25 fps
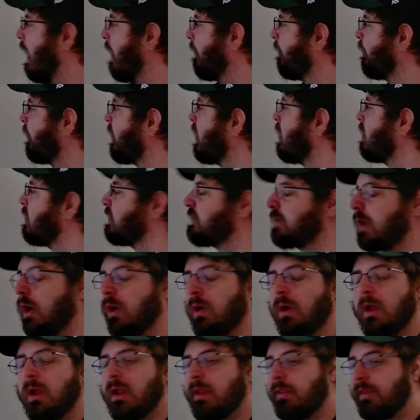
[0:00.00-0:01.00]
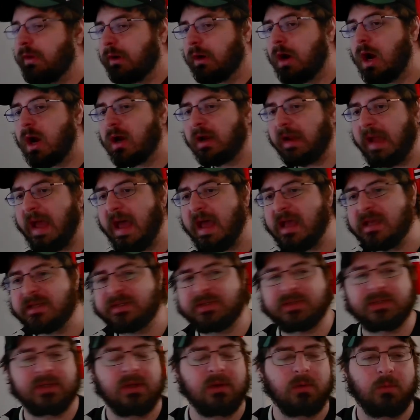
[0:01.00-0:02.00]
So there are guys.
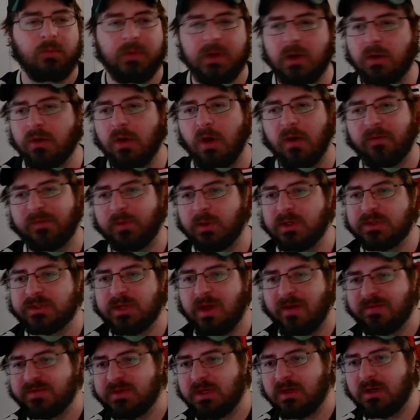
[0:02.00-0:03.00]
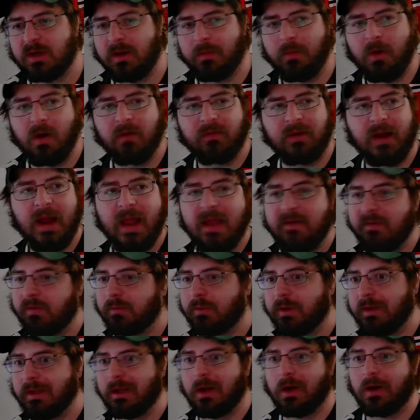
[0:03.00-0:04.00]
We don't know if Firstov's going to come over. I haven't really
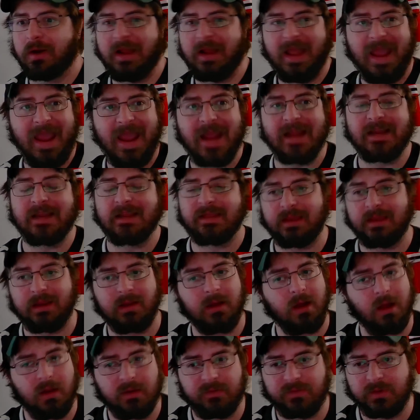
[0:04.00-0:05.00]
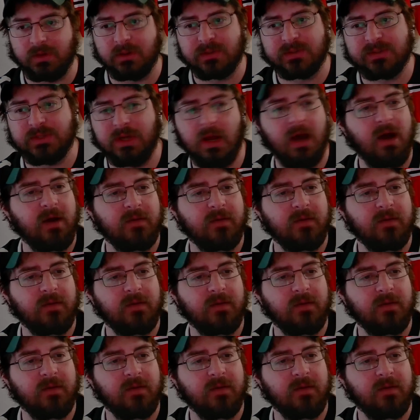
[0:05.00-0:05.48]
heard anything on Firstov.